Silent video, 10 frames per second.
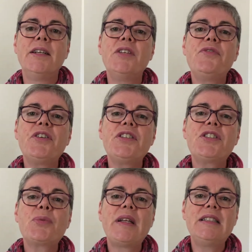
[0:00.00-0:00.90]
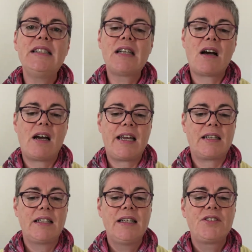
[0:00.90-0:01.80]
In verse 29,
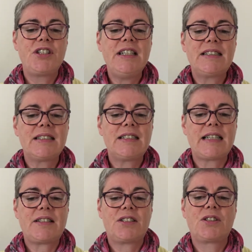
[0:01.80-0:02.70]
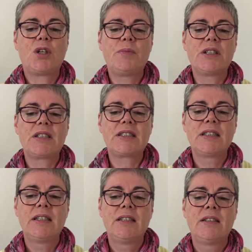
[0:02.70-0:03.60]
Jesus said to Thomas,
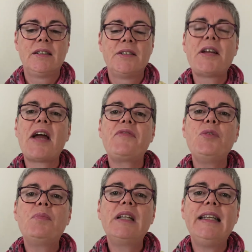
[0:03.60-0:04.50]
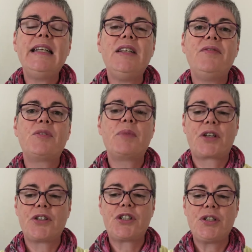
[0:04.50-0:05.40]
"Have you believed
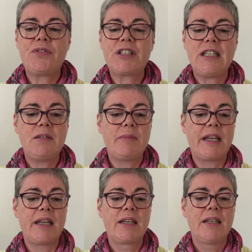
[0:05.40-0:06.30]
because you've seen me?